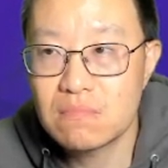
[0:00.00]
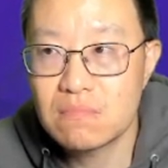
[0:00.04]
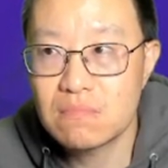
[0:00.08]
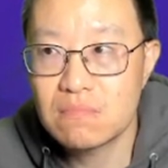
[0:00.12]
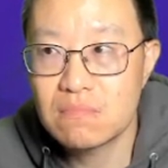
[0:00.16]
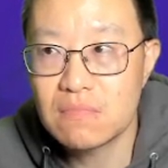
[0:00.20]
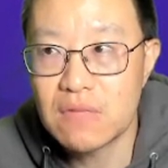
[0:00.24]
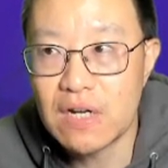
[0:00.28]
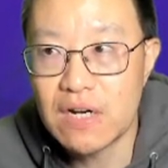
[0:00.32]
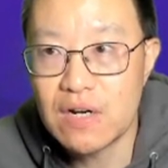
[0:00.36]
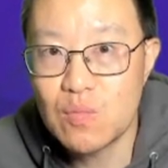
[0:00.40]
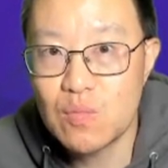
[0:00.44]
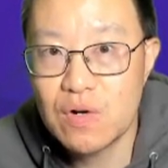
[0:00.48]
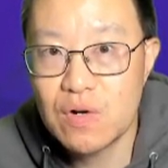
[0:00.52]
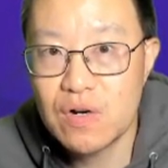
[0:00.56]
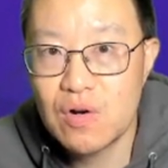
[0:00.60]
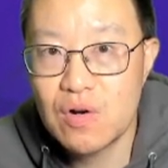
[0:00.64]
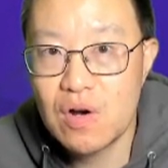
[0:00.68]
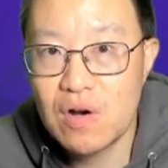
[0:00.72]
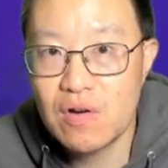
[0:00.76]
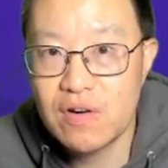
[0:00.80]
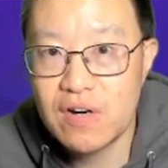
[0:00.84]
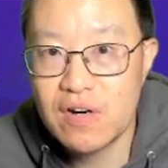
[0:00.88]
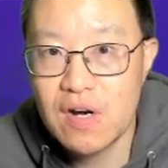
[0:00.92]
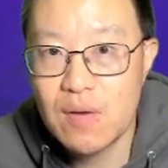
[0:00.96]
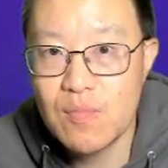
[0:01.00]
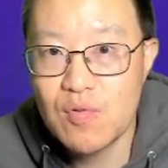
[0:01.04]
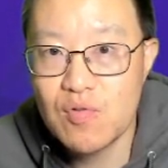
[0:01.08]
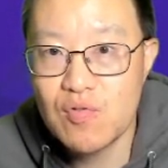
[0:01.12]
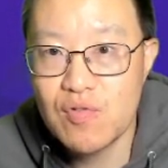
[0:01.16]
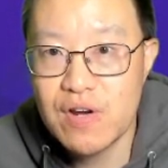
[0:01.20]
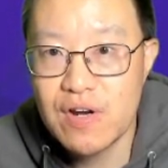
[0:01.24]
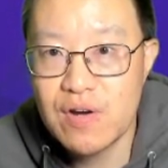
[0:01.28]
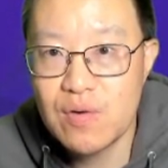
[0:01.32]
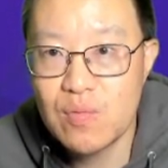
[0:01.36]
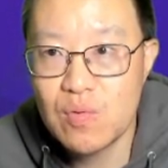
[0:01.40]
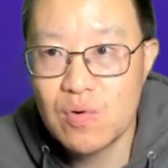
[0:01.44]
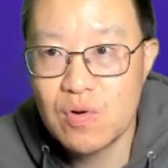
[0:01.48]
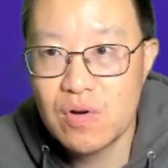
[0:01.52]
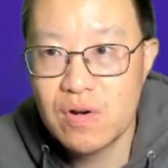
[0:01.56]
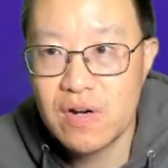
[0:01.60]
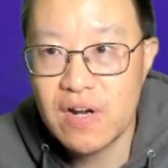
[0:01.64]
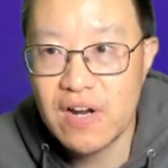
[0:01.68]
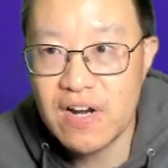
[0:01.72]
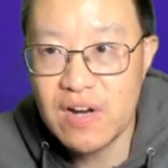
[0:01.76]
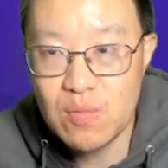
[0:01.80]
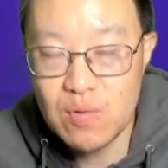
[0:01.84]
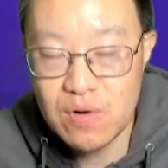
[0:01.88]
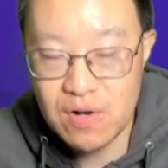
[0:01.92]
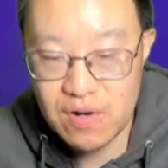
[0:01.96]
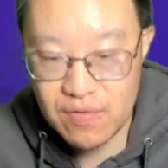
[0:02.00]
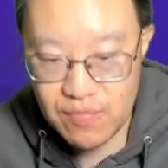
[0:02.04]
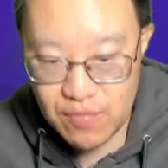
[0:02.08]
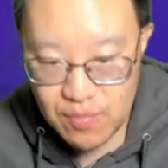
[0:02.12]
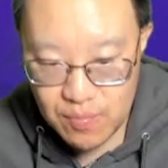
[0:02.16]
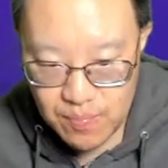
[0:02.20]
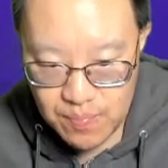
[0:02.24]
Anyone know how submarines work? Anyone ever?